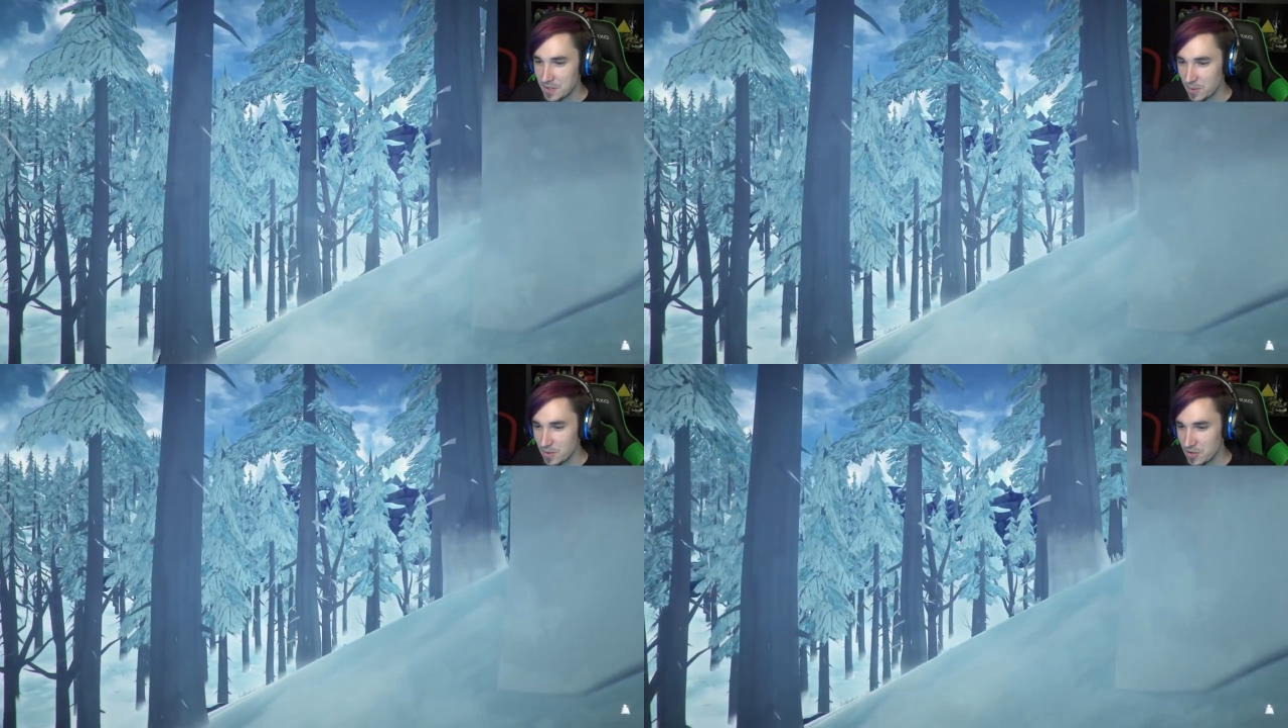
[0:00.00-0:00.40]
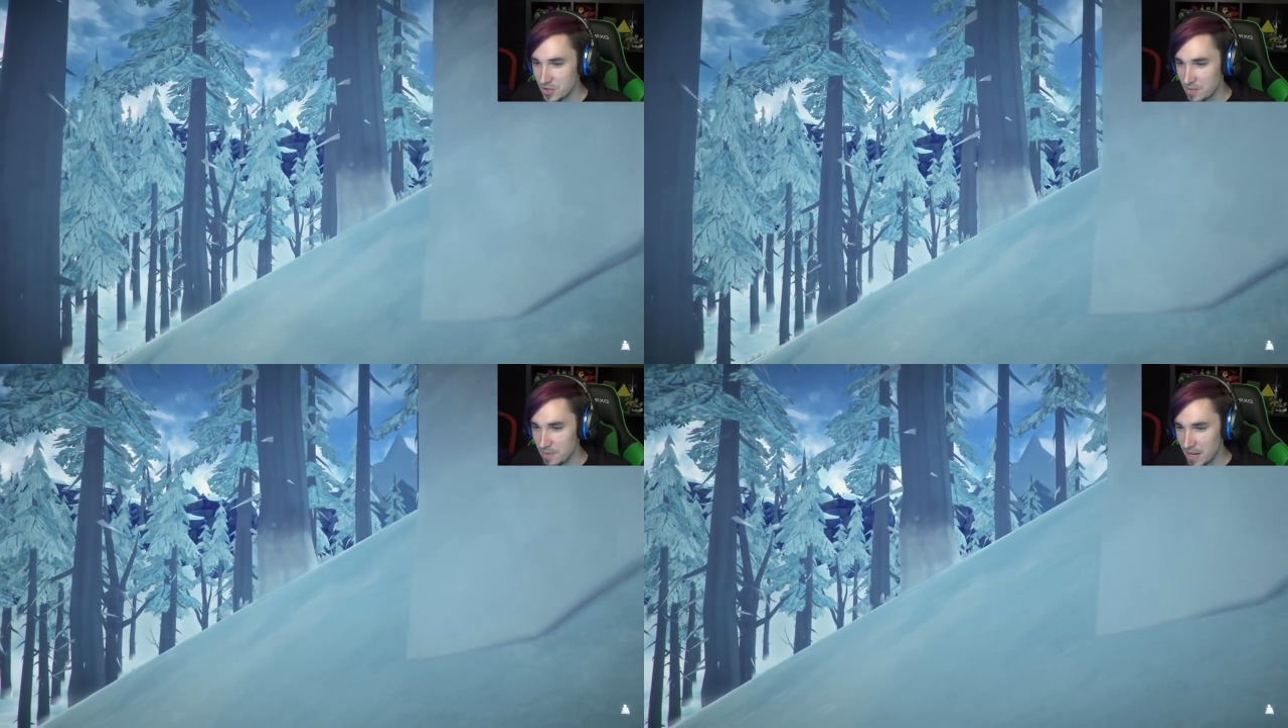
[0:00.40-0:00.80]
So we
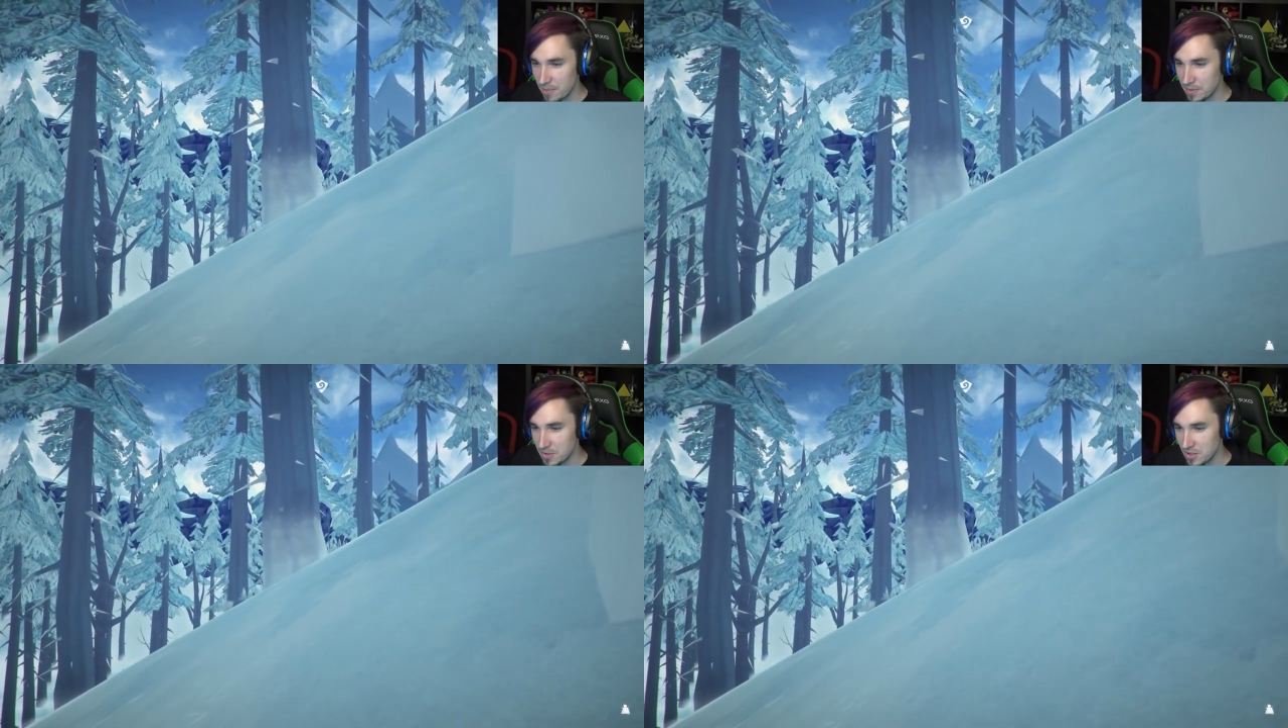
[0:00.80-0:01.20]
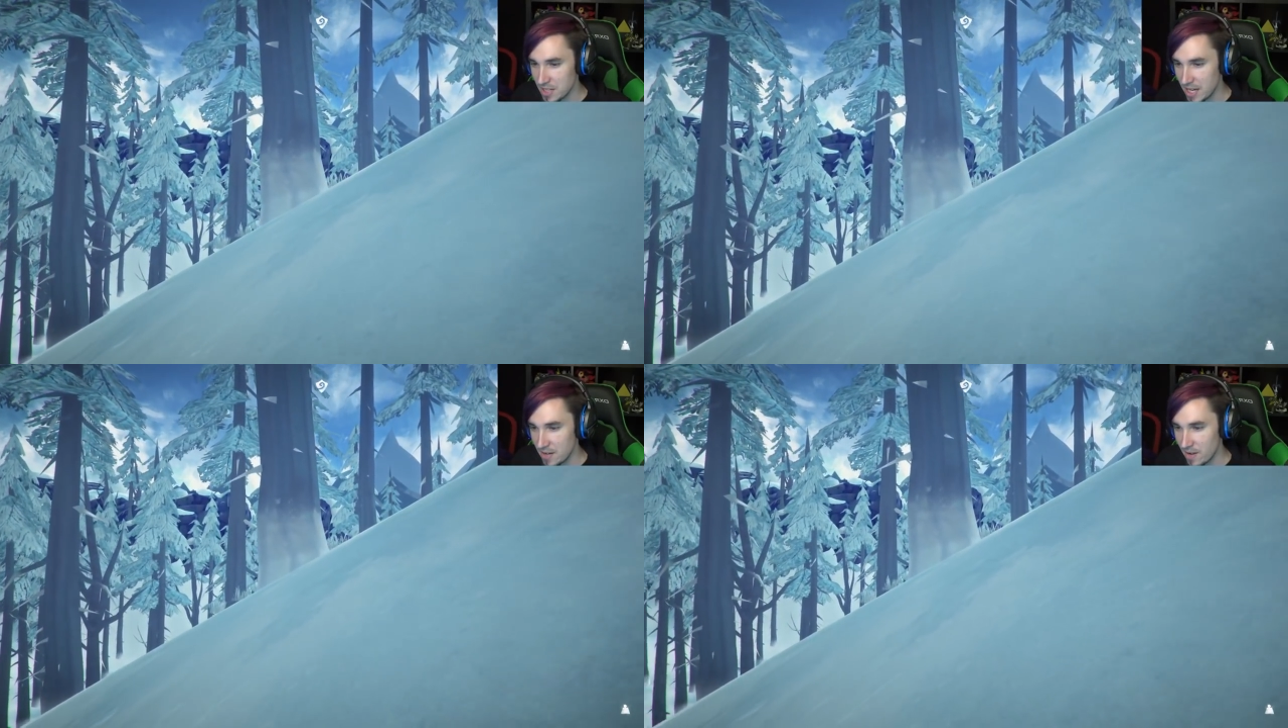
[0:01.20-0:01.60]
should be able to just
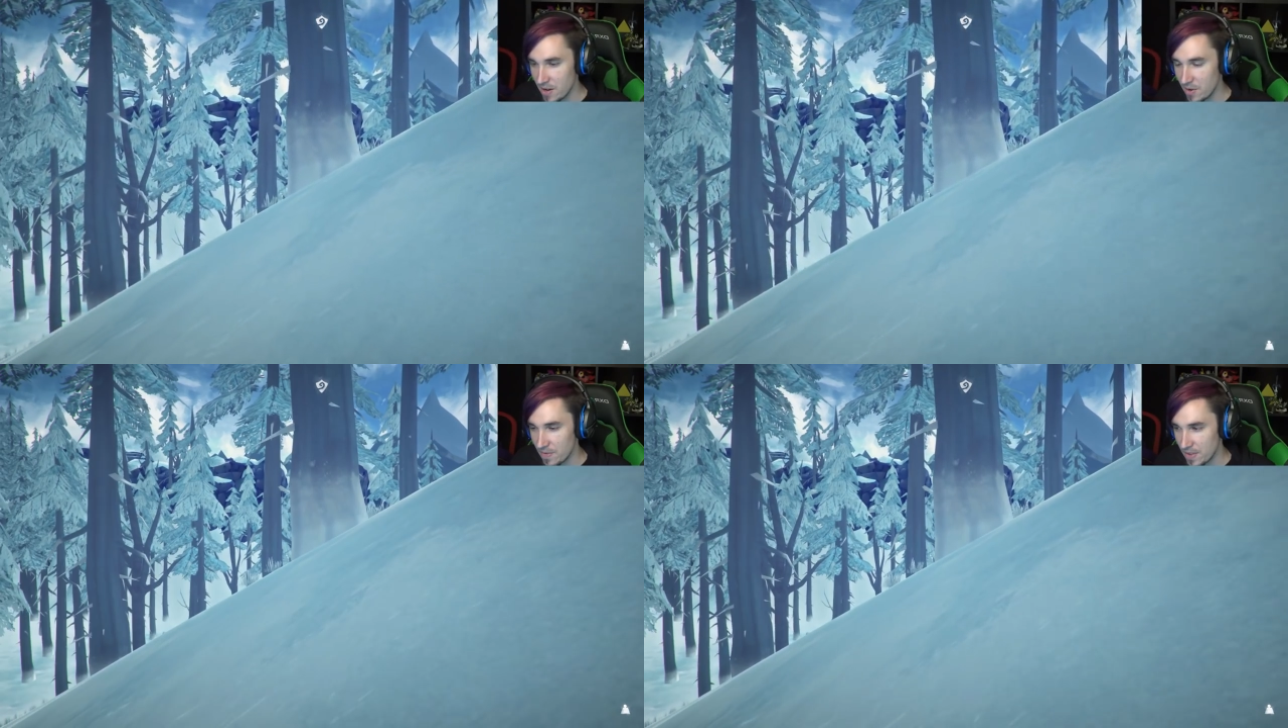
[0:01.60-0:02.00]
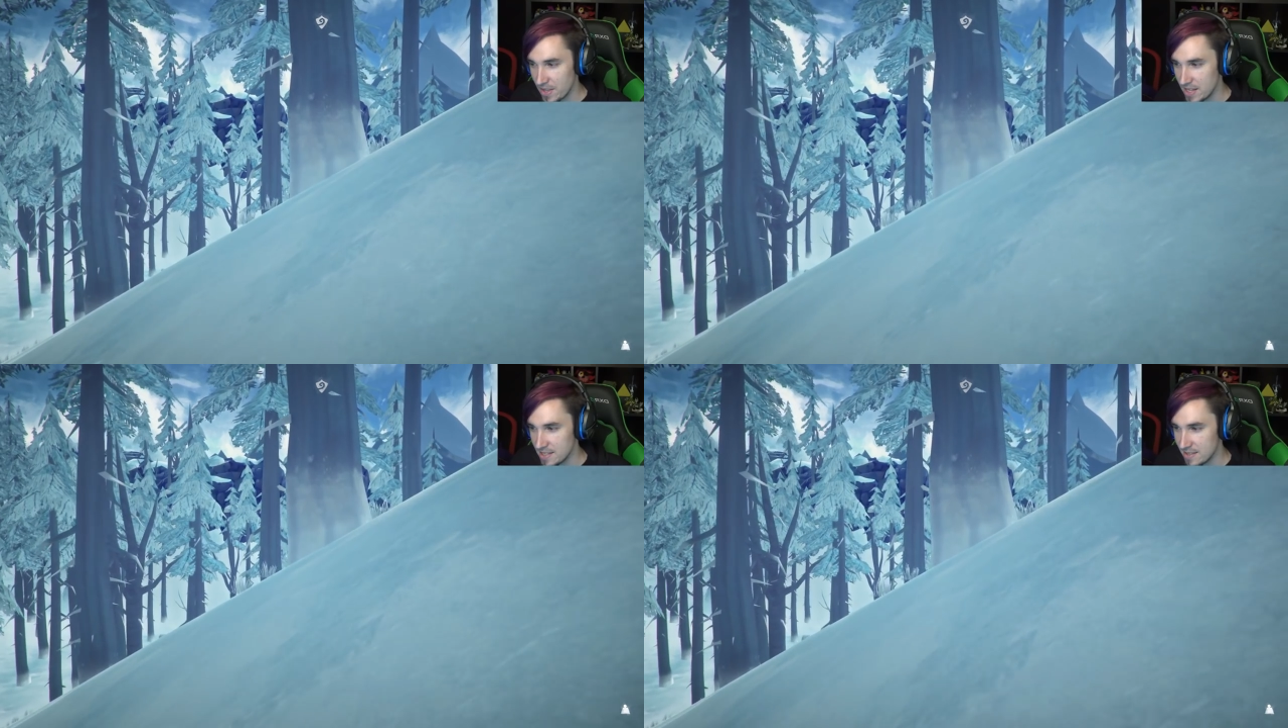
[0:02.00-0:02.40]
head right over
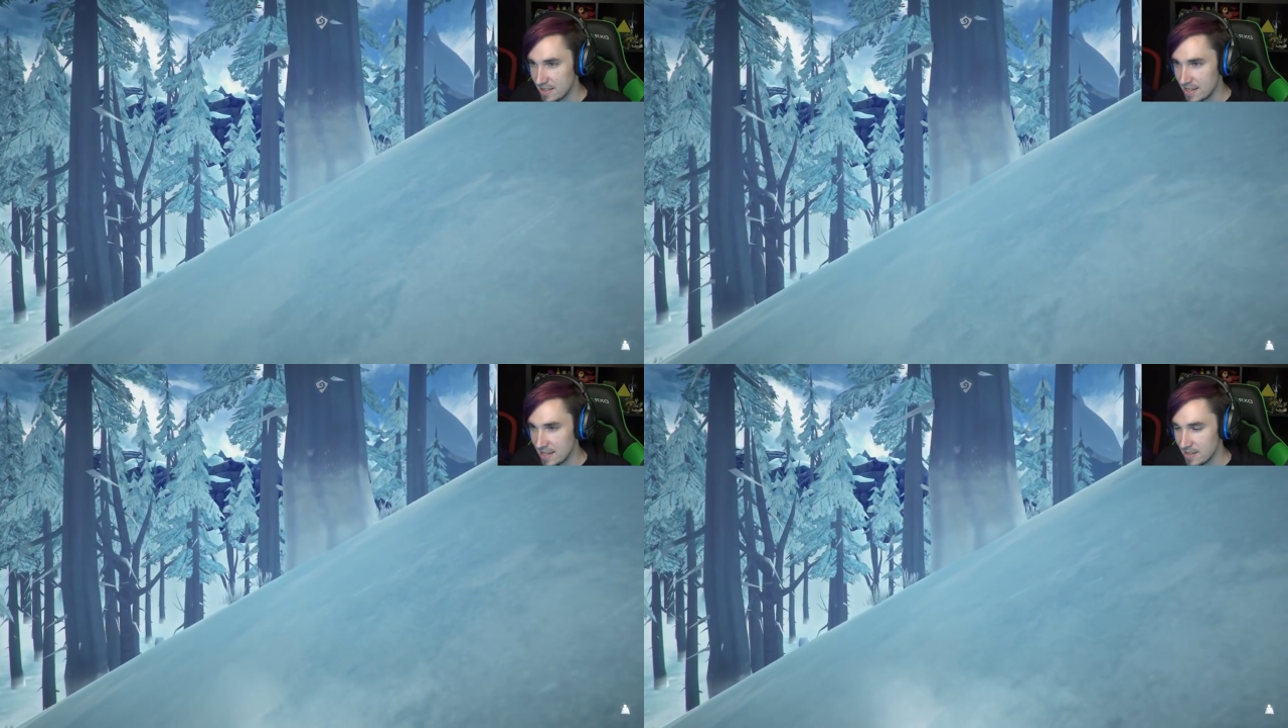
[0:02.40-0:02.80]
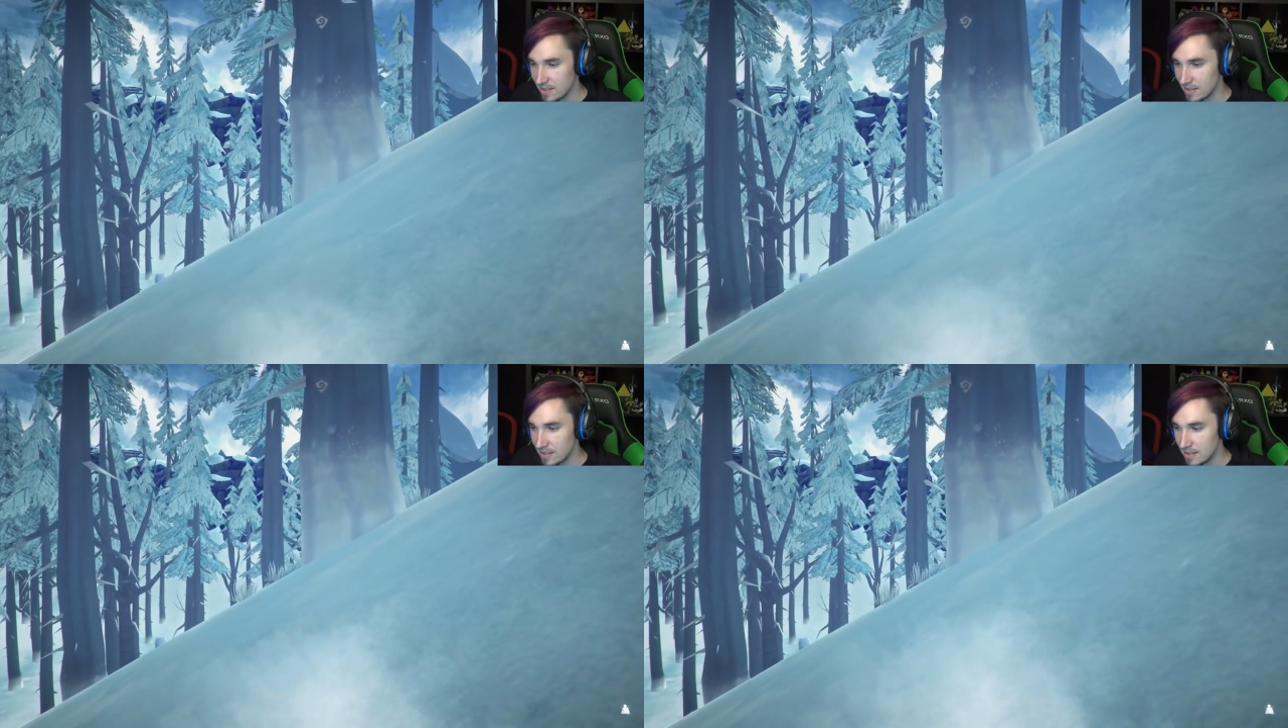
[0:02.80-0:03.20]
this
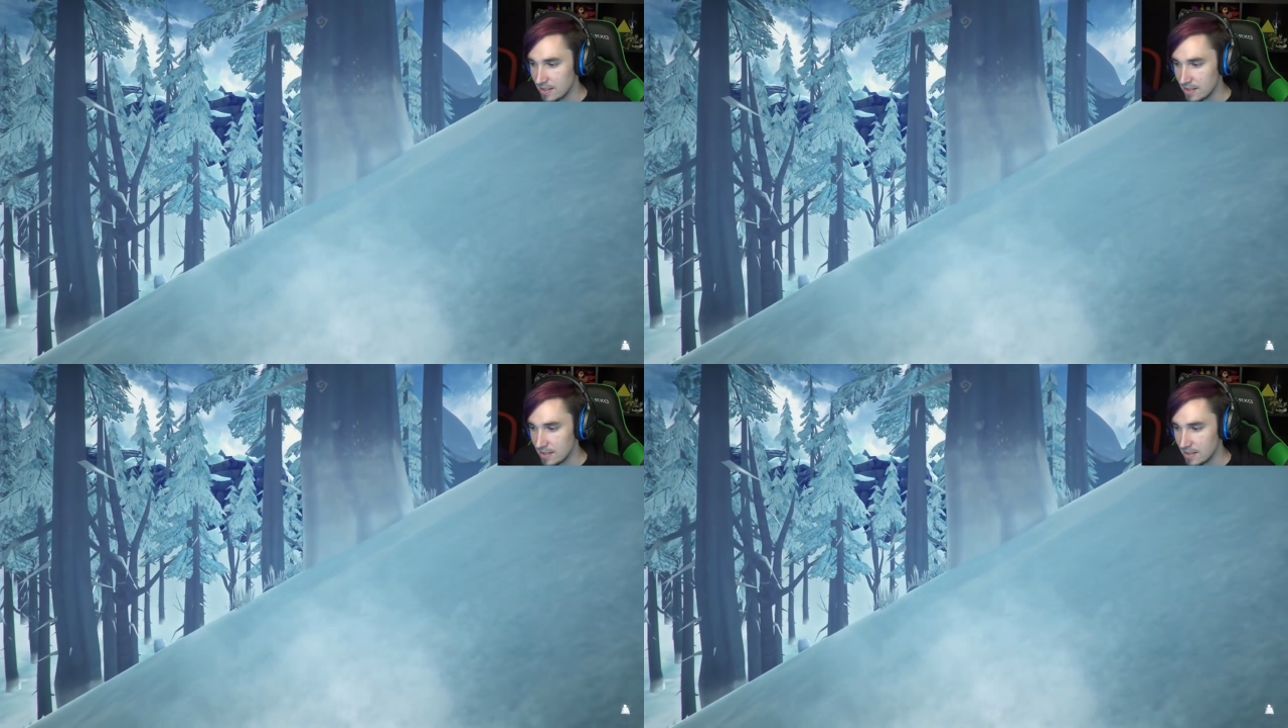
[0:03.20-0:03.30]
hill.